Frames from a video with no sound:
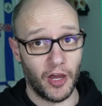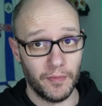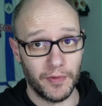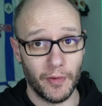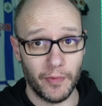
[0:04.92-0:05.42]
I
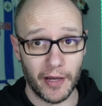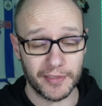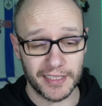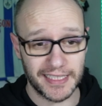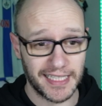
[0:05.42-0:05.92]
hope you're
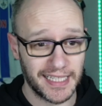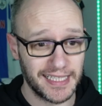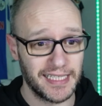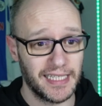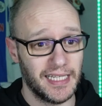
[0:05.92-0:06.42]
well
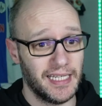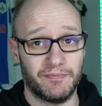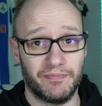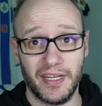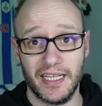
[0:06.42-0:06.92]
today.
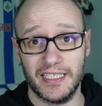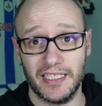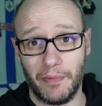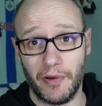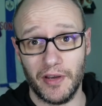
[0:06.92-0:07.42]
Spring
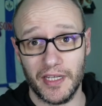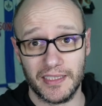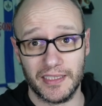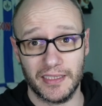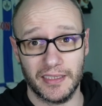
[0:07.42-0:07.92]
is upon
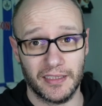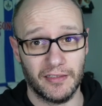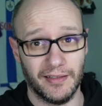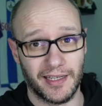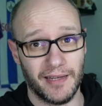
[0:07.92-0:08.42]
us.
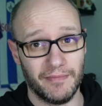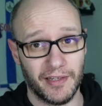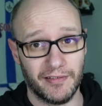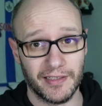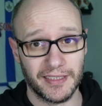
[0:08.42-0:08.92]
Got to cut
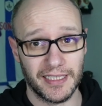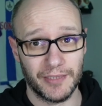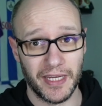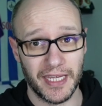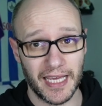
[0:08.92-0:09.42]
my grass
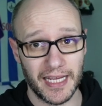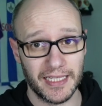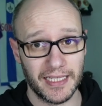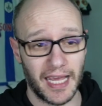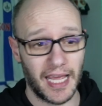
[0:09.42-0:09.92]
this
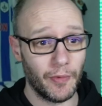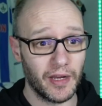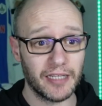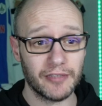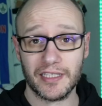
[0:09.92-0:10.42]
weekend.
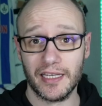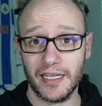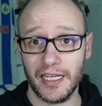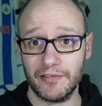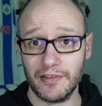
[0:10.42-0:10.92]
Anyone else
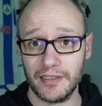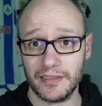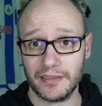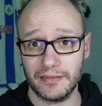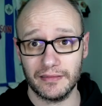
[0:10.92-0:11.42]
cutting their
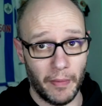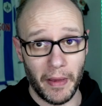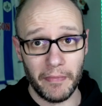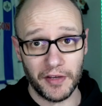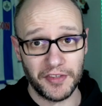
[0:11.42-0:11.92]
grass?
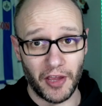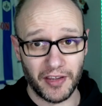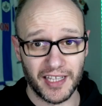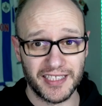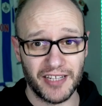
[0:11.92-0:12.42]
Remember,
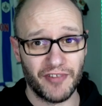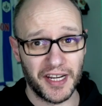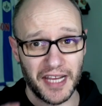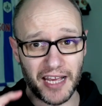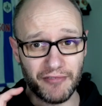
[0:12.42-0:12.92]
don't cut it
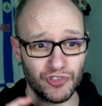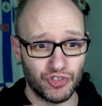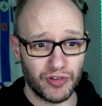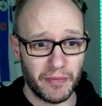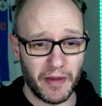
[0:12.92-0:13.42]
right down.
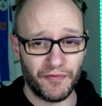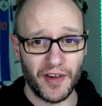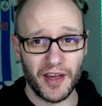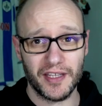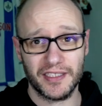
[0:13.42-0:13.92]
Trim it
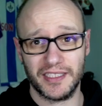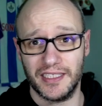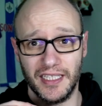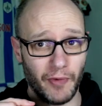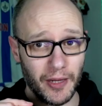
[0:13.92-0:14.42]

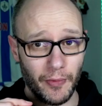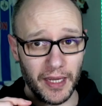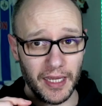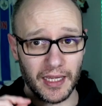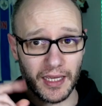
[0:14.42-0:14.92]
first. Wait a
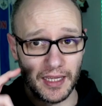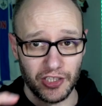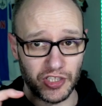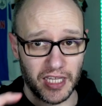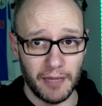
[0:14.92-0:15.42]
week
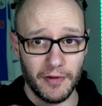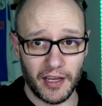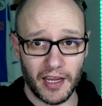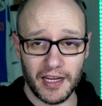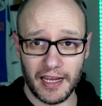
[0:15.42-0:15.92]
and just keep
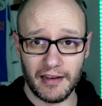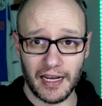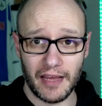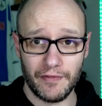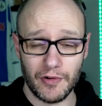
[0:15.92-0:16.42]
on going down
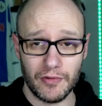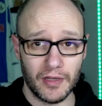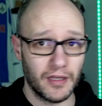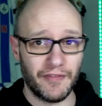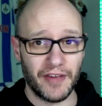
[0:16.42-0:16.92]
a
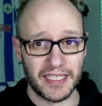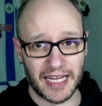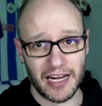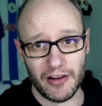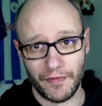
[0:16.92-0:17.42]
level. Give it a
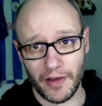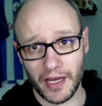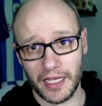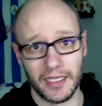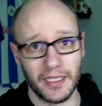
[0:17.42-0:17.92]

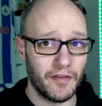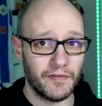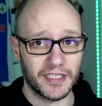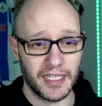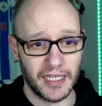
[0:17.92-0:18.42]
scarifier,
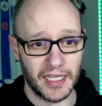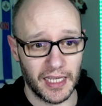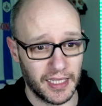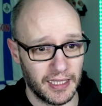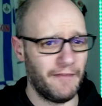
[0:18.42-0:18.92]
overseed
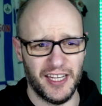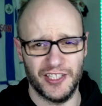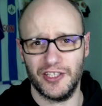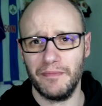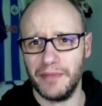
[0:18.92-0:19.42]
it, and then
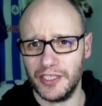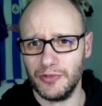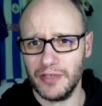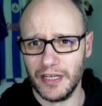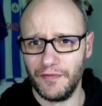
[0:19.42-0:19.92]
it should be
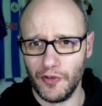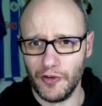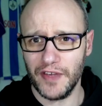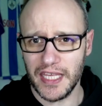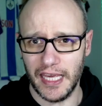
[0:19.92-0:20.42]
sorted
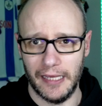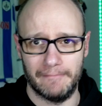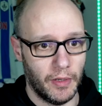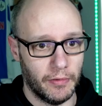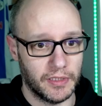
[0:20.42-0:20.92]
for the year.
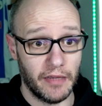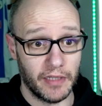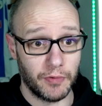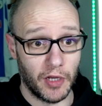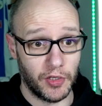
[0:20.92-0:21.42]
We will see.
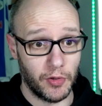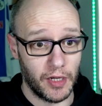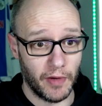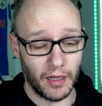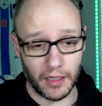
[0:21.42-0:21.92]
That's what I do
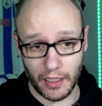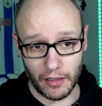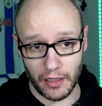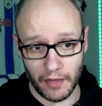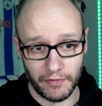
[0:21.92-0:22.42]
anyway. I
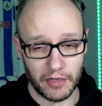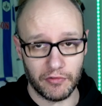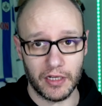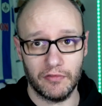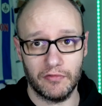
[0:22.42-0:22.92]
get lovely
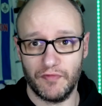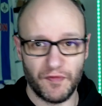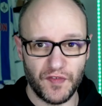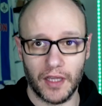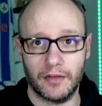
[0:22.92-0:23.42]
green,
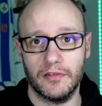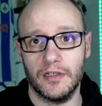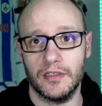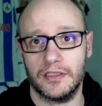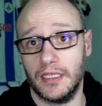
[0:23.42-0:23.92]
thick
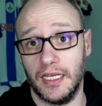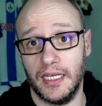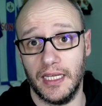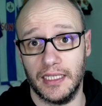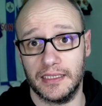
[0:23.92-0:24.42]
grass,
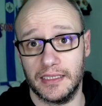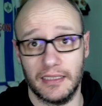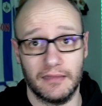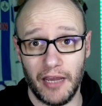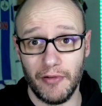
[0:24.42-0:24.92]
and
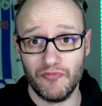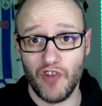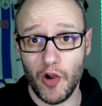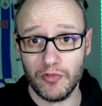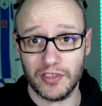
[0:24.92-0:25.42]
that's how it
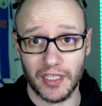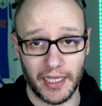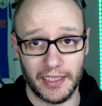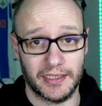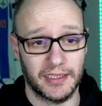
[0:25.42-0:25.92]
rolls, I
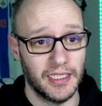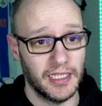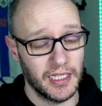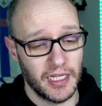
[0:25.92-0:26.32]
guess